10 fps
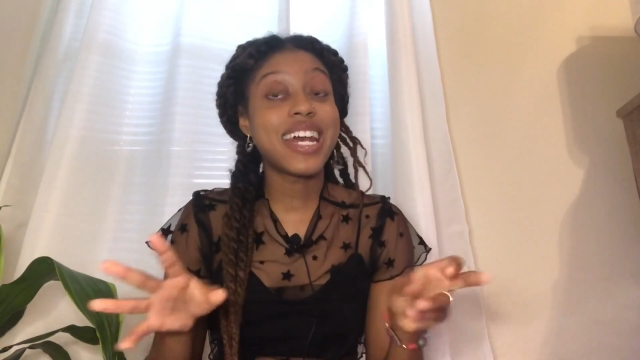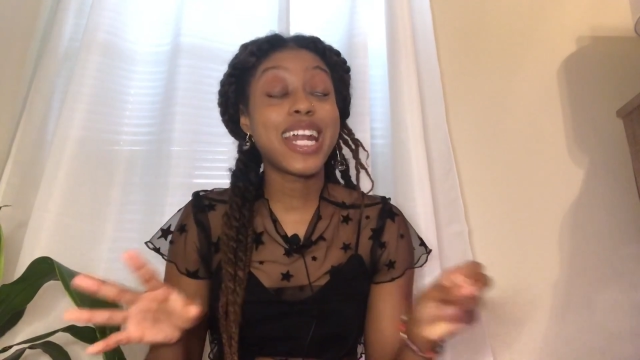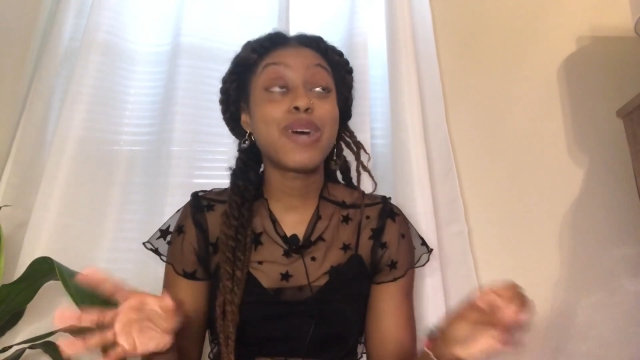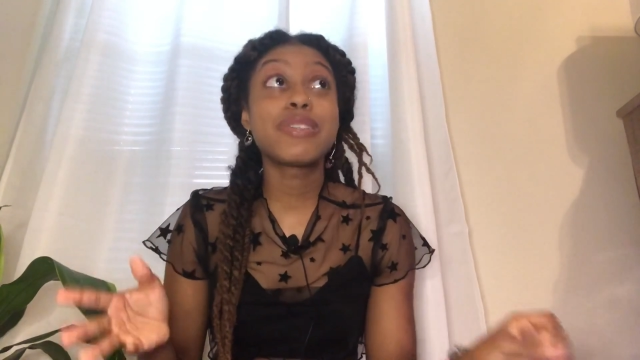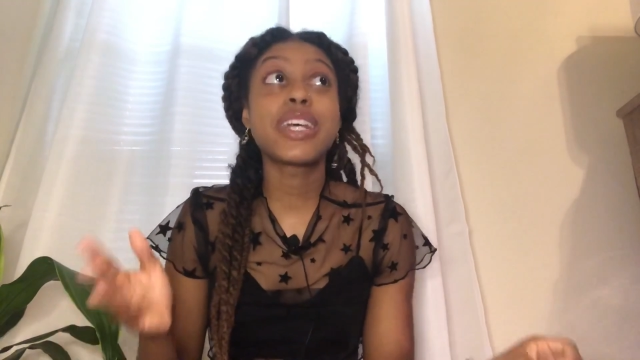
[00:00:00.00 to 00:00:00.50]

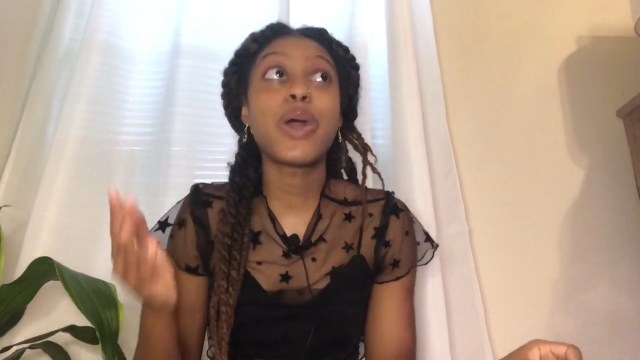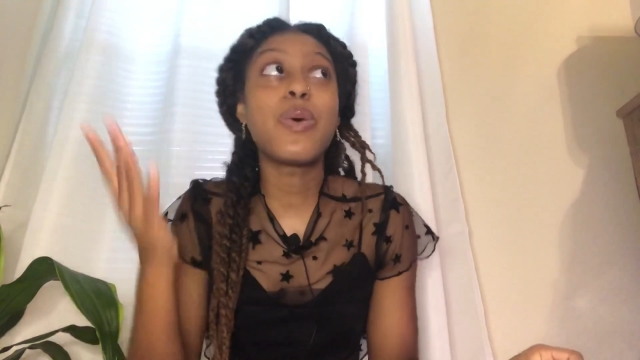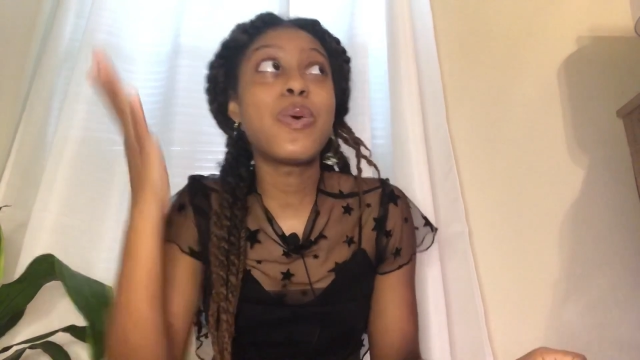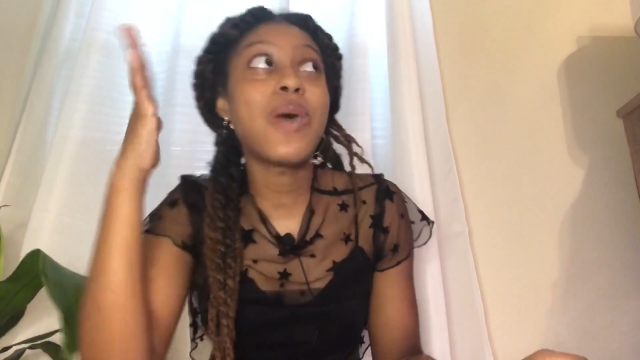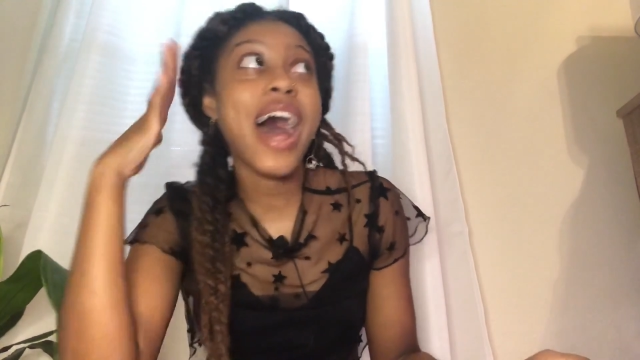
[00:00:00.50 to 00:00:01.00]
And I was like,
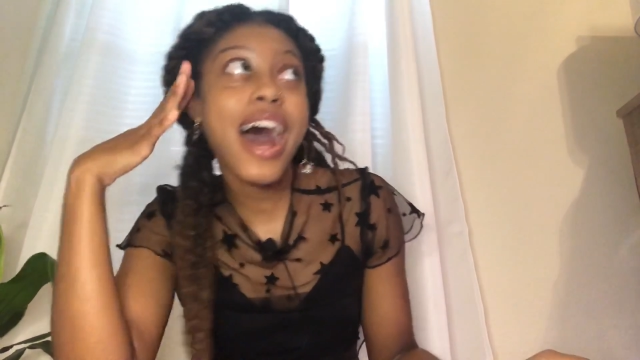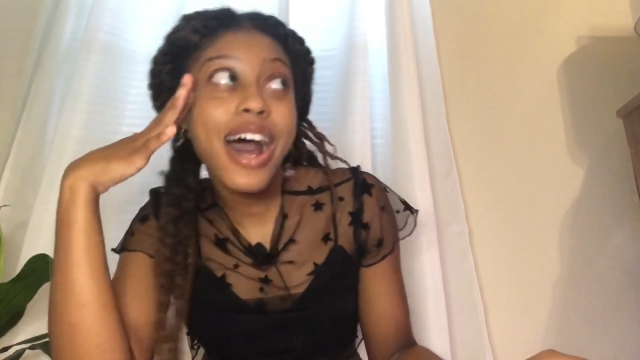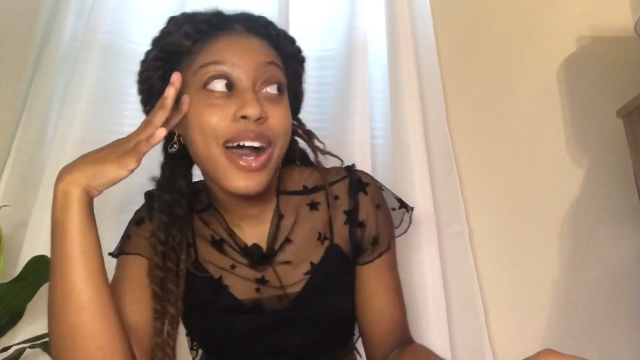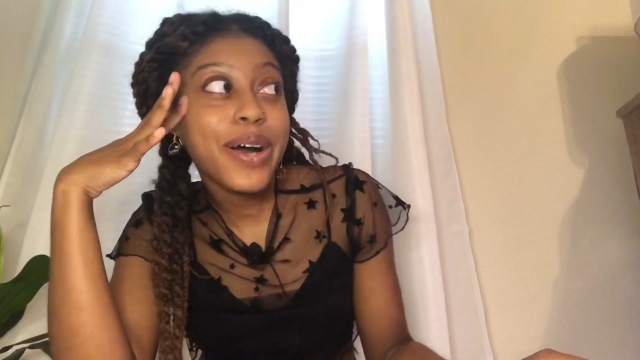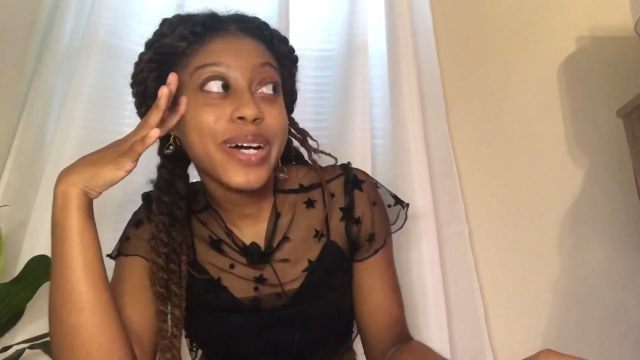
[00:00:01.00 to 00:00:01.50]

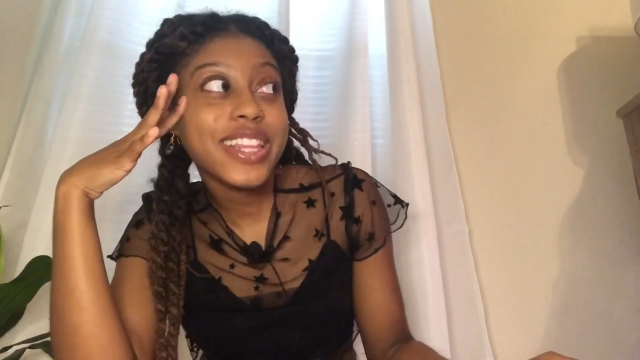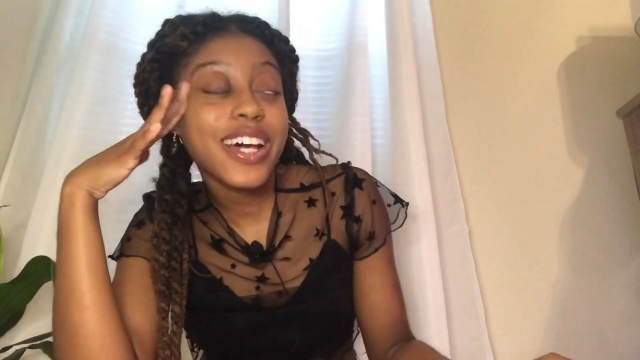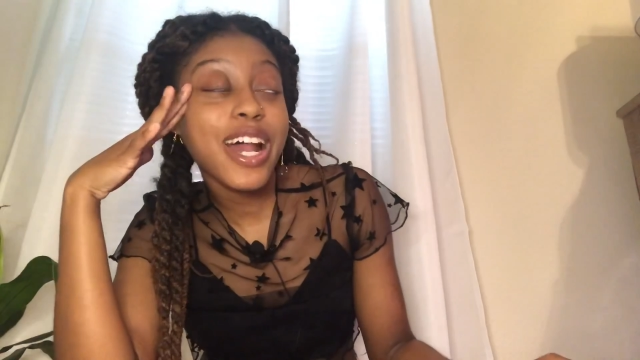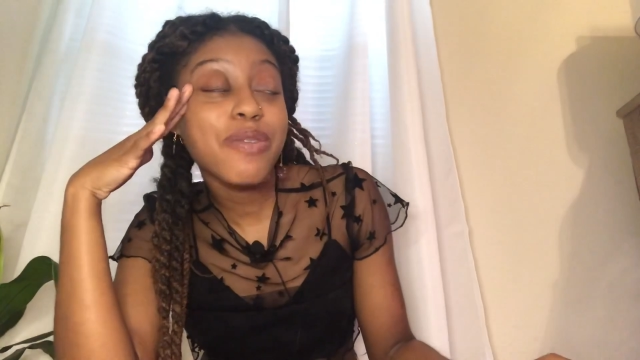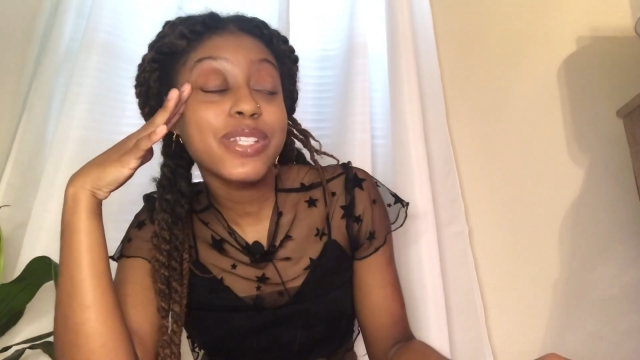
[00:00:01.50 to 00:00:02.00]
wow, I
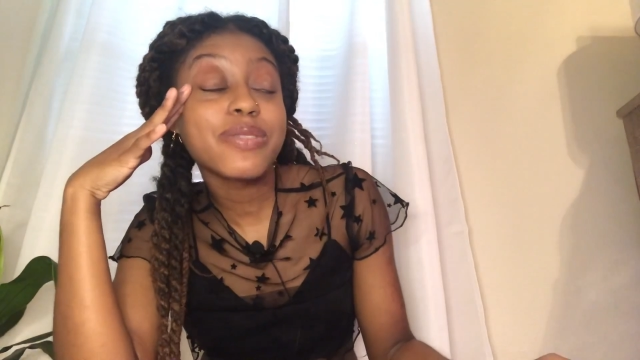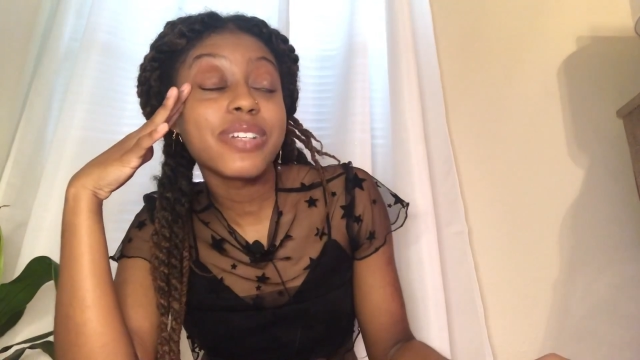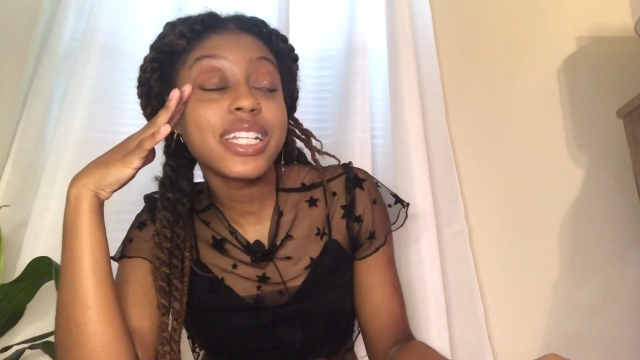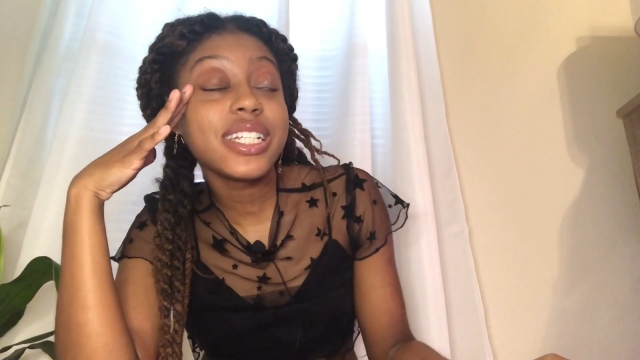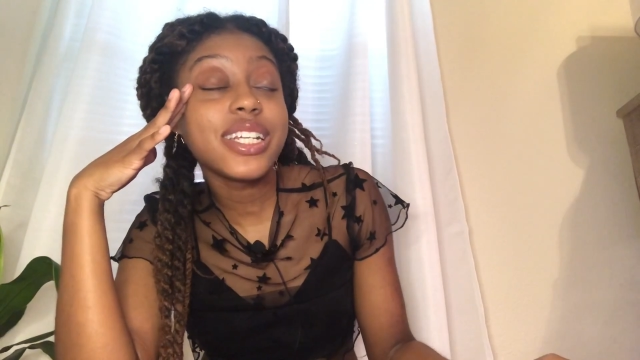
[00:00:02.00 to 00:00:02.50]
thought I was
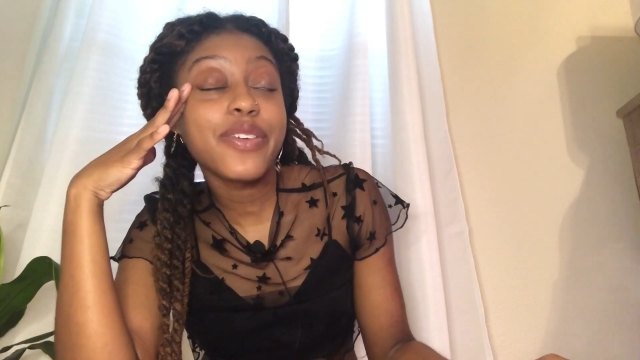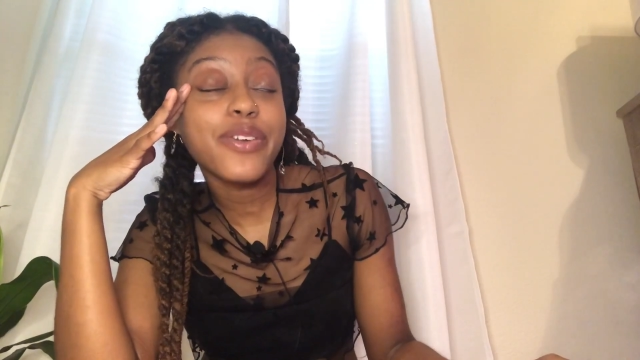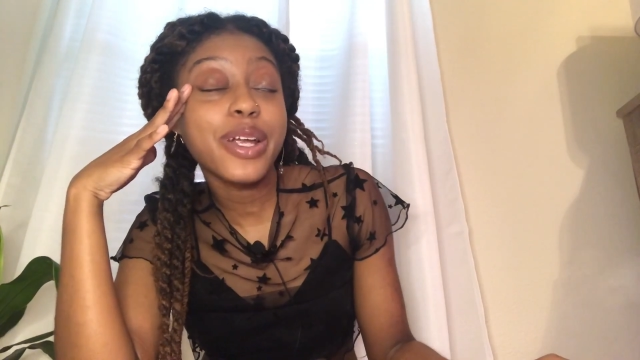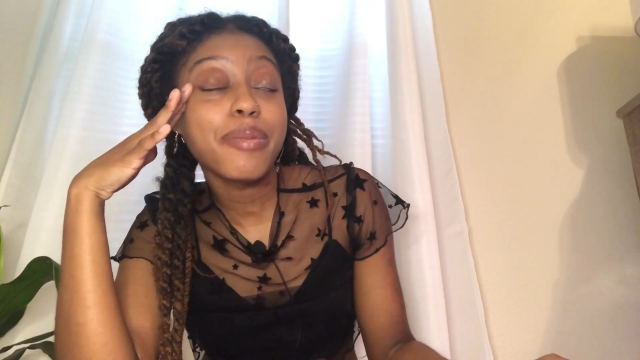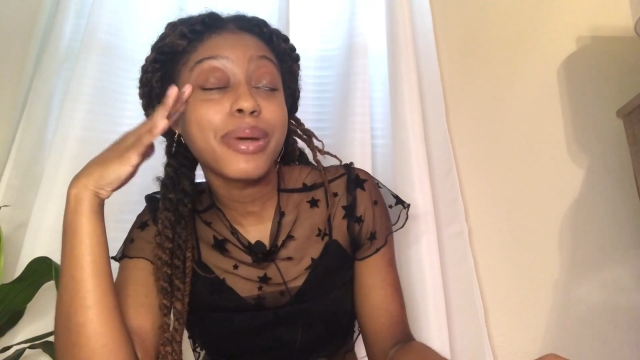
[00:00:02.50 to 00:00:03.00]
really different,